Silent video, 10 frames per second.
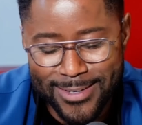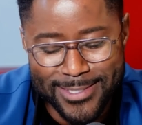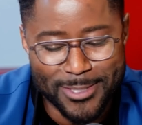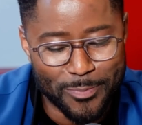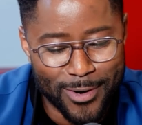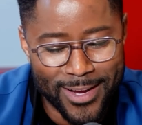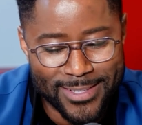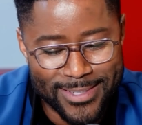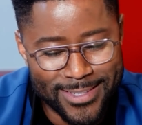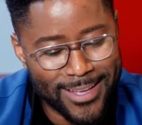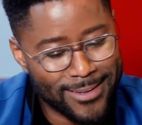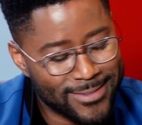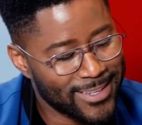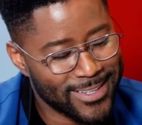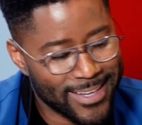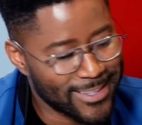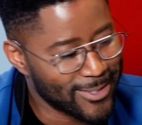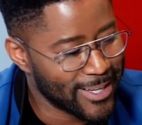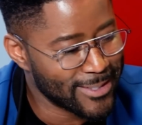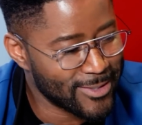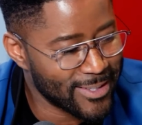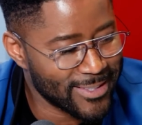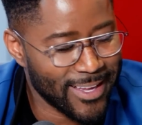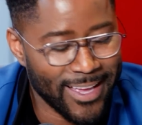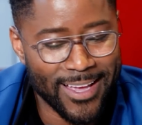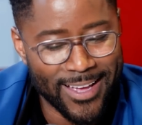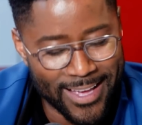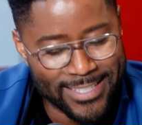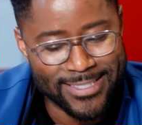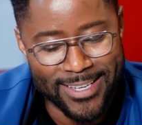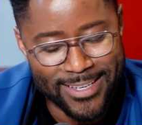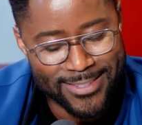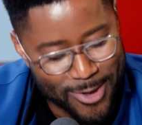there just depressed, and he comes in. He had a little country tone. He's like, hey, son,